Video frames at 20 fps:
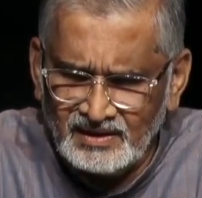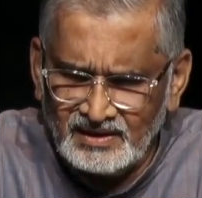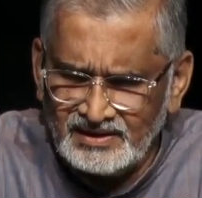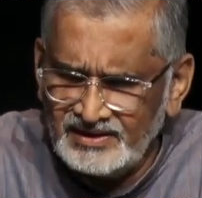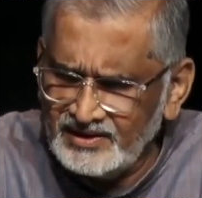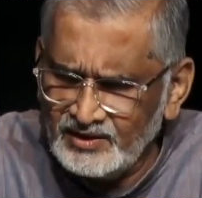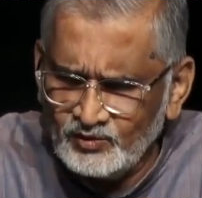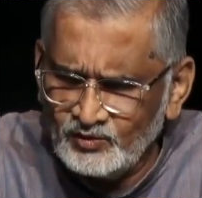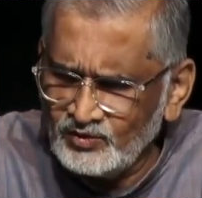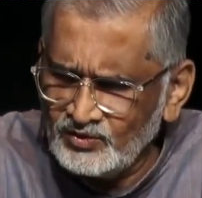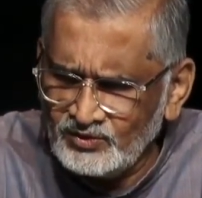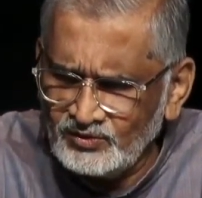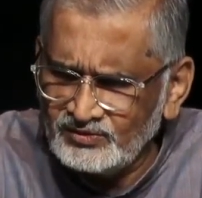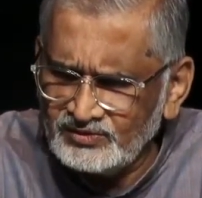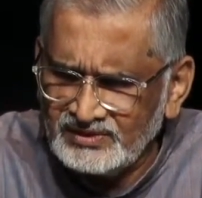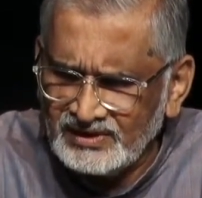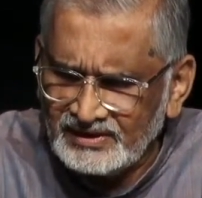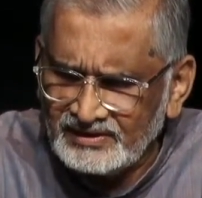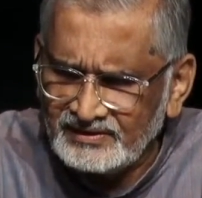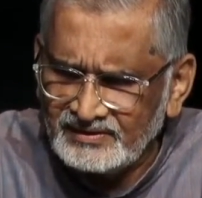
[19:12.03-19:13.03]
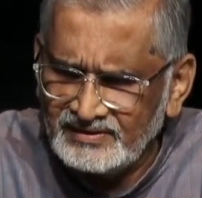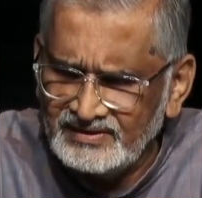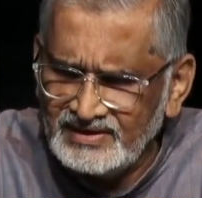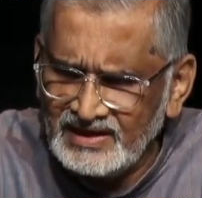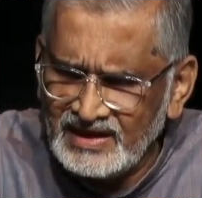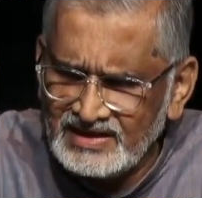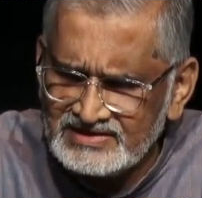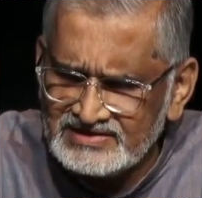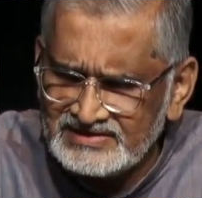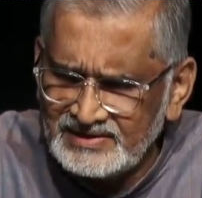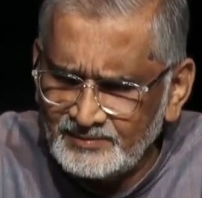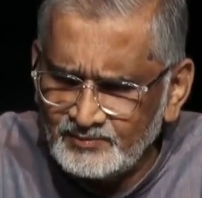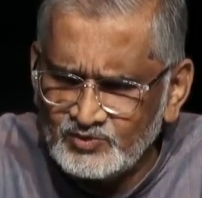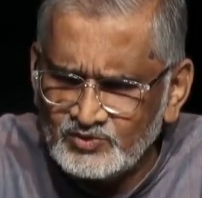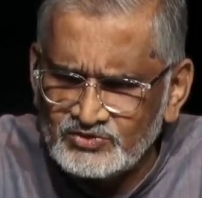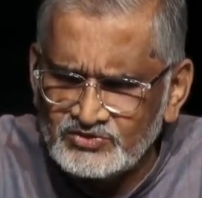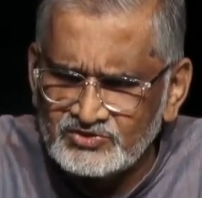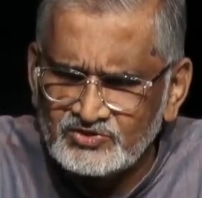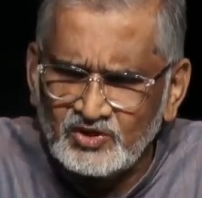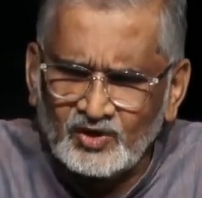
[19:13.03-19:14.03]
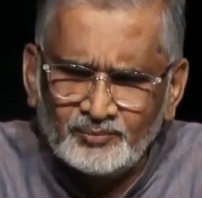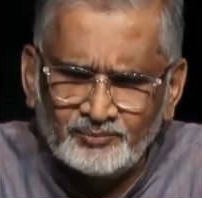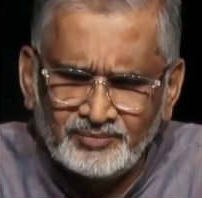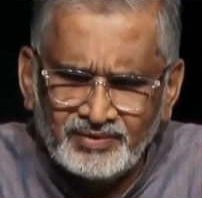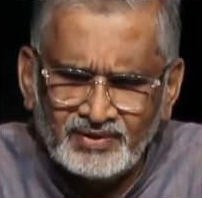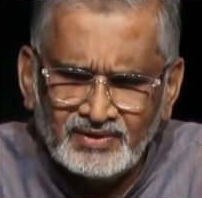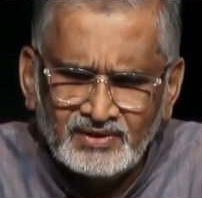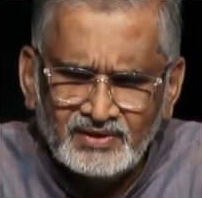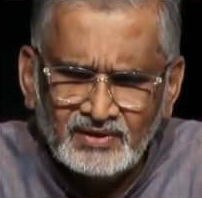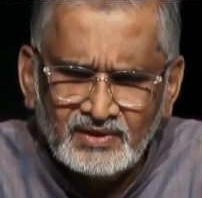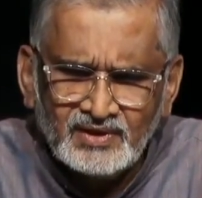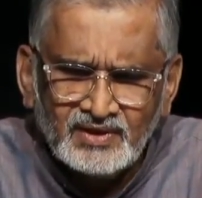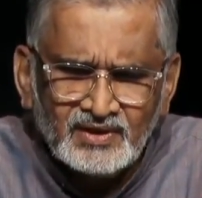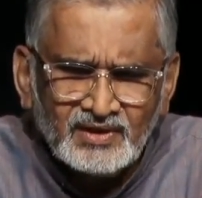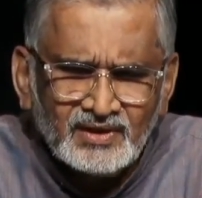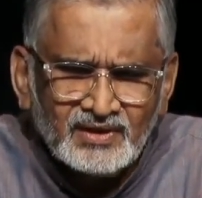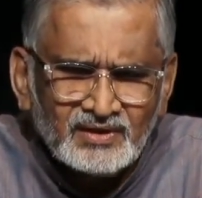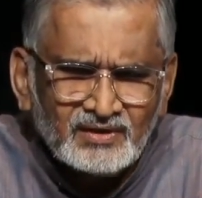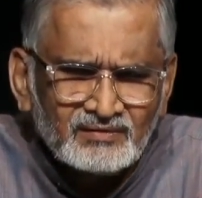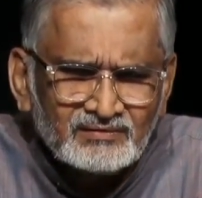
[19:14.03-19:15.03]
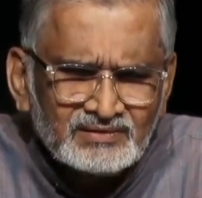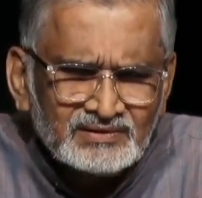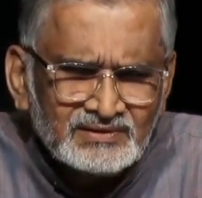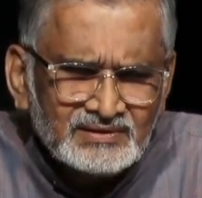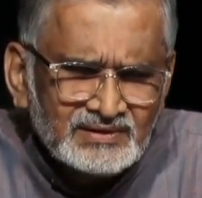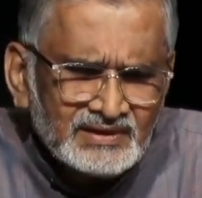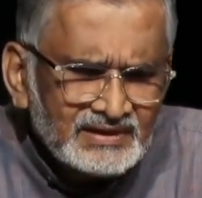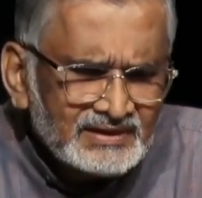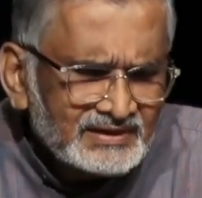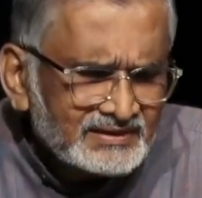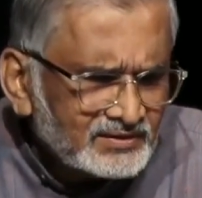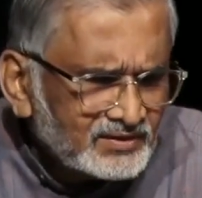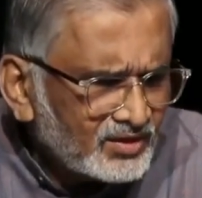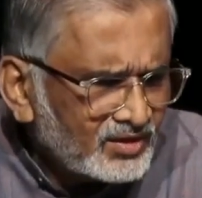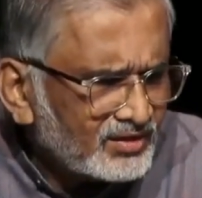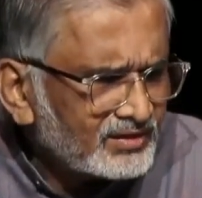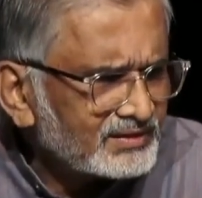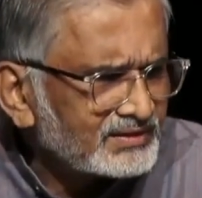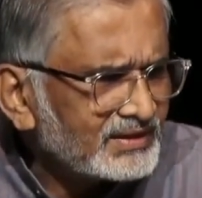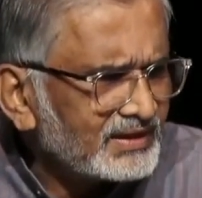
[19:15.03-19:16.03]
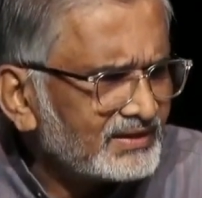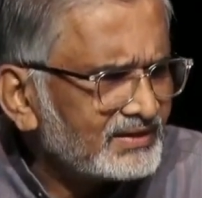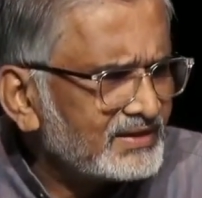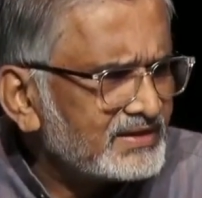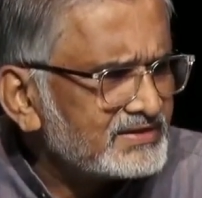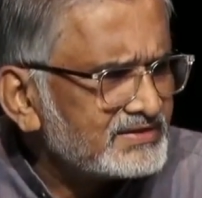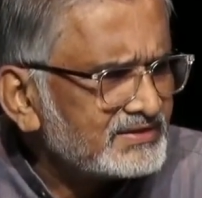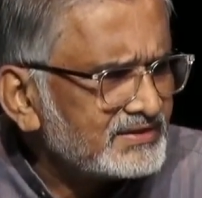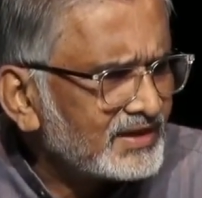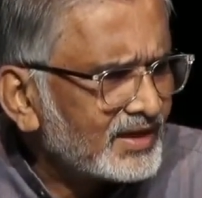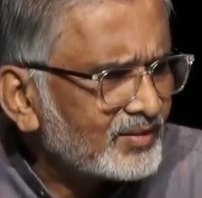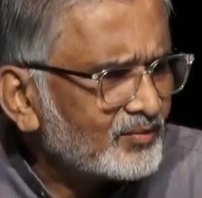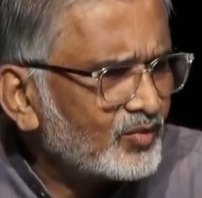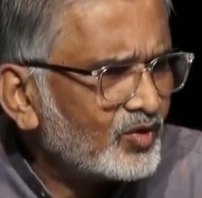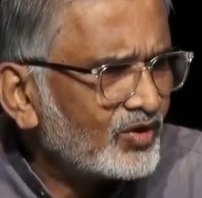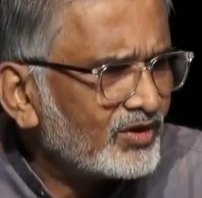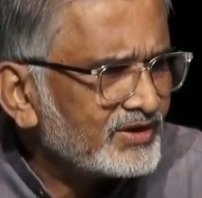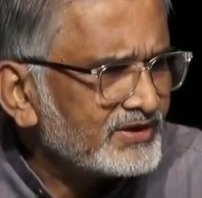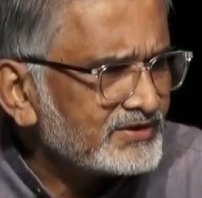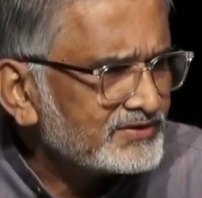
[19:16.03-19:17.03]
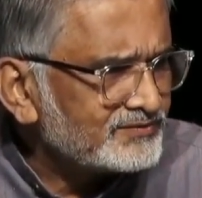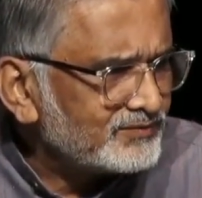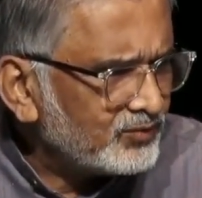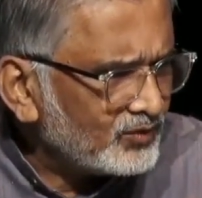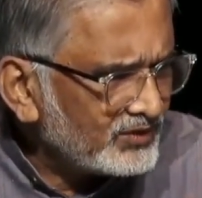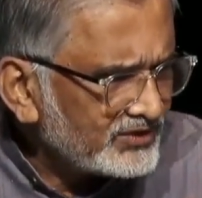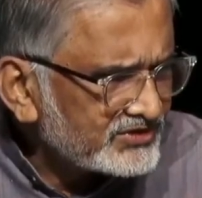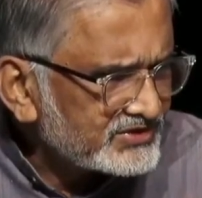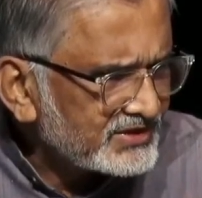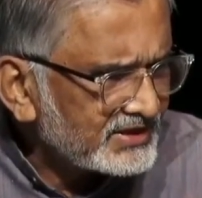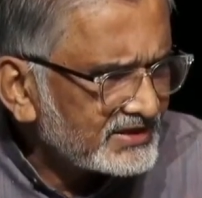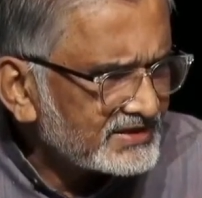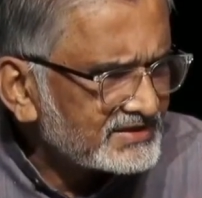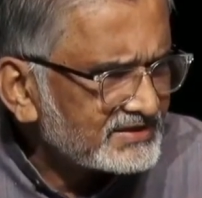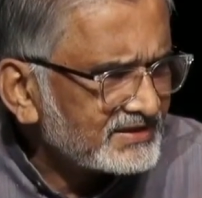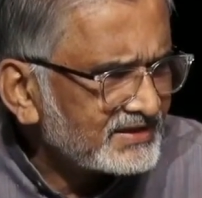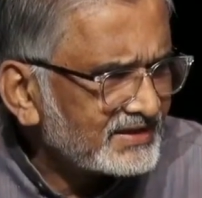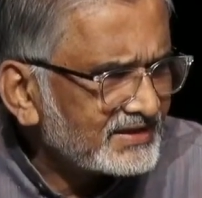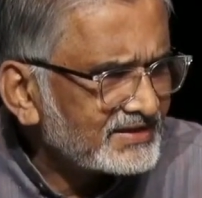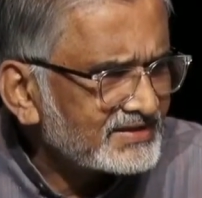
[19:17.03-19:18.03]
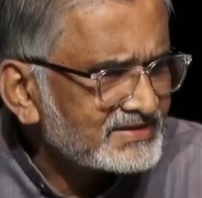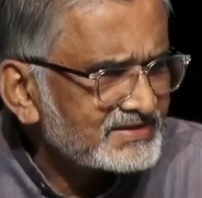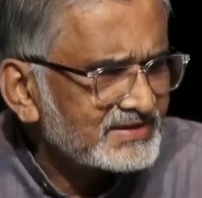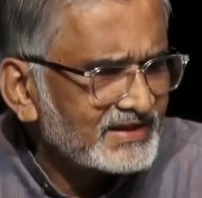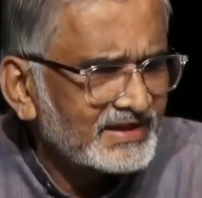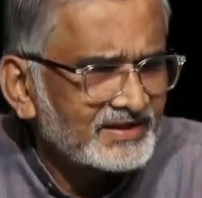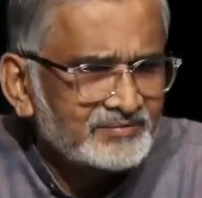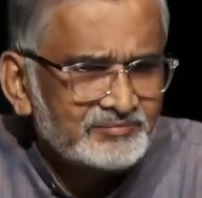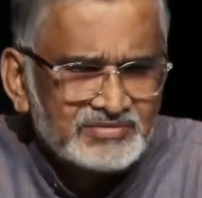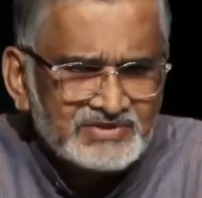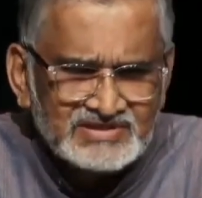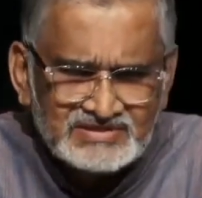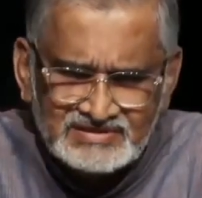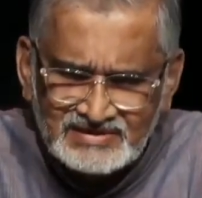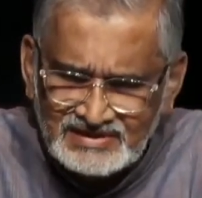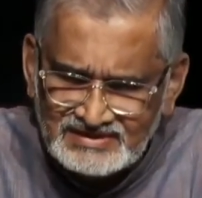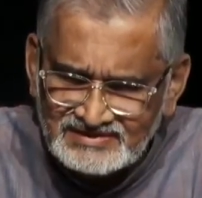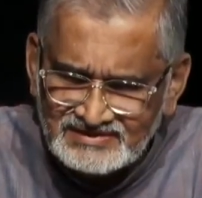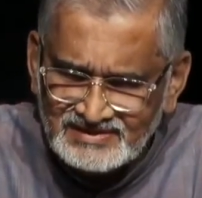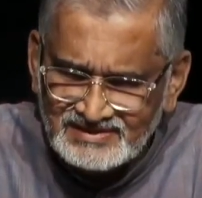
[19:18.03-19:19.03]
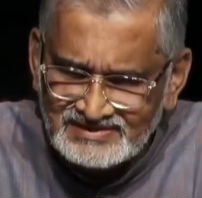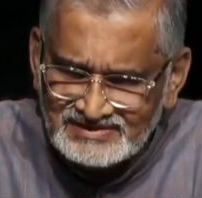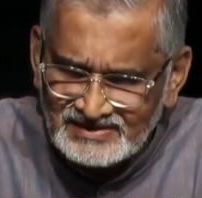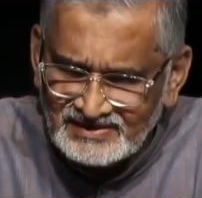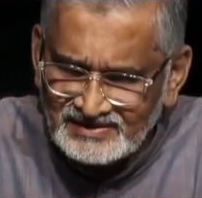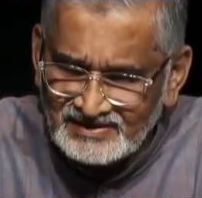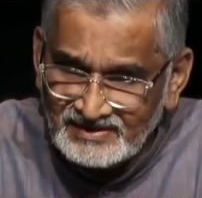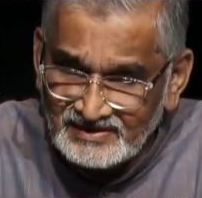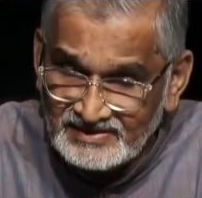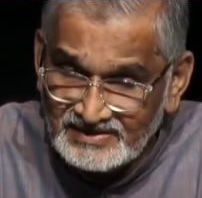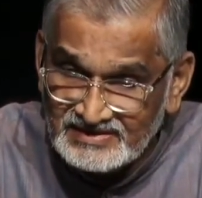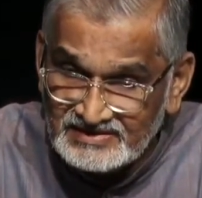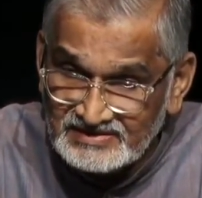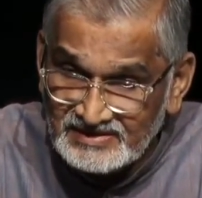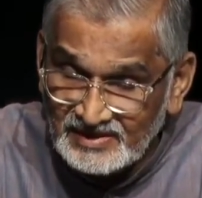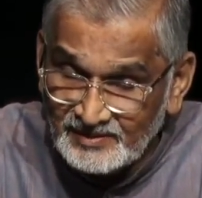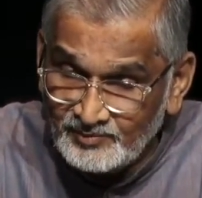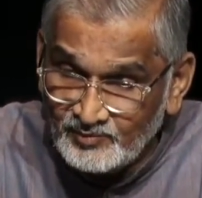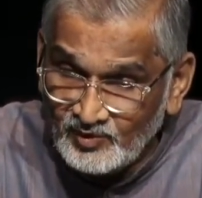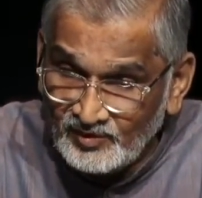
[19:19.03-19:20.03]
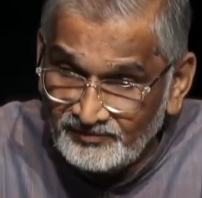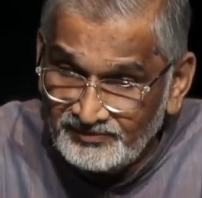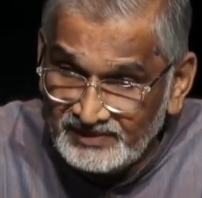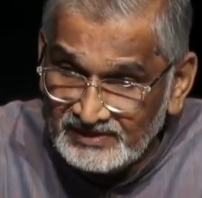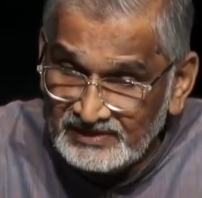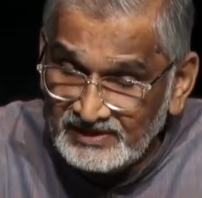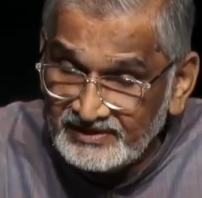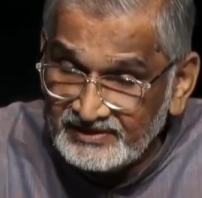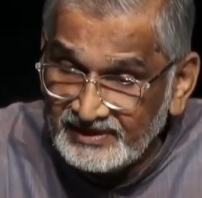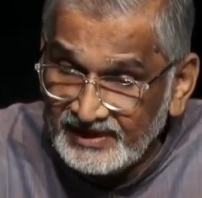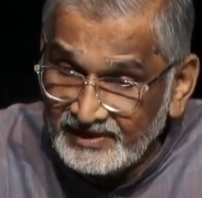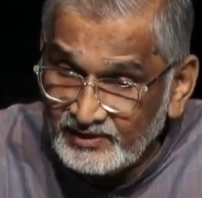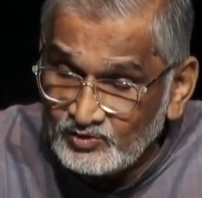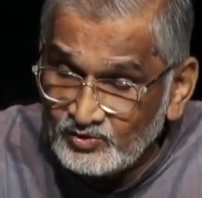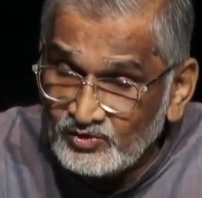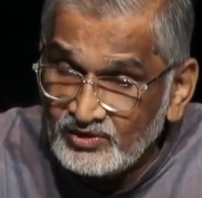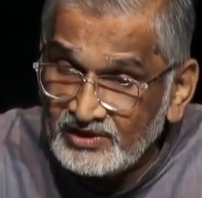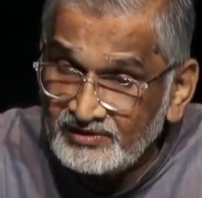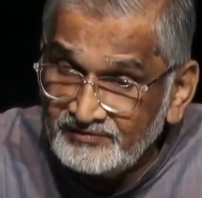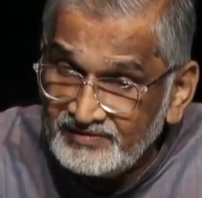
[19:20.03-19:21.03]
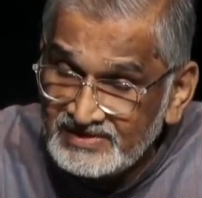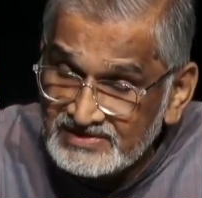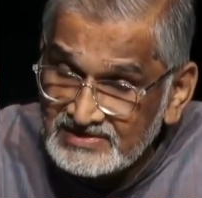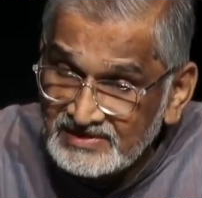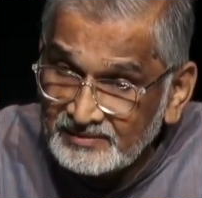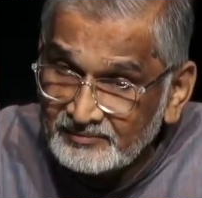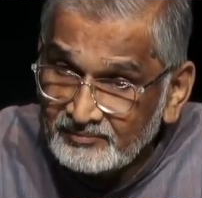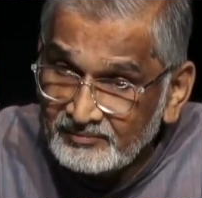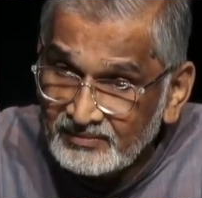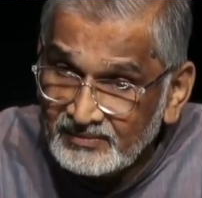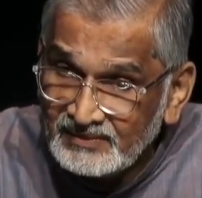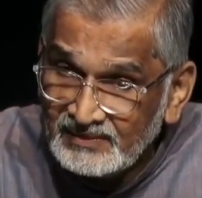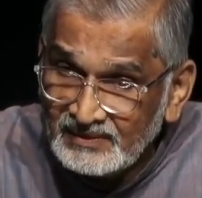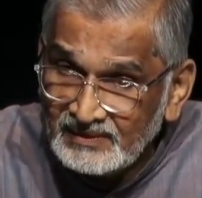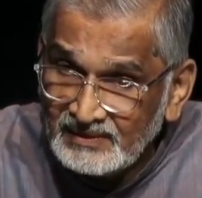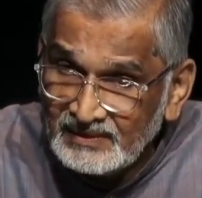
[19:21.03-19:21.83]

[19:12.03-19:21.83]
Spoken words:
and he couldn't do that. He asked them to stop. Now, they thought that this young boy is foolish, he doesn't understand business, doesn't understand profit. They tried to convince him